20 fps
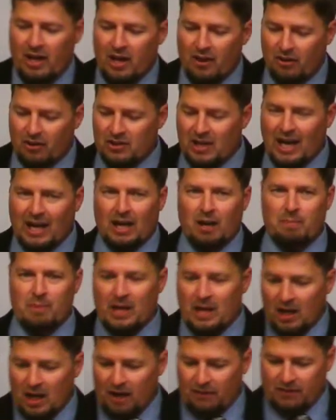There's not going to be
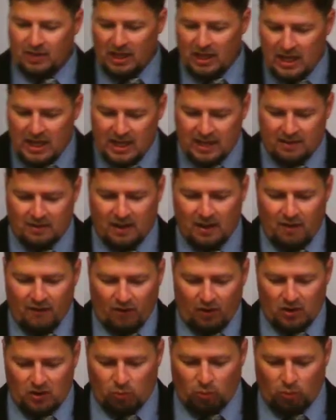enough to eat. Verse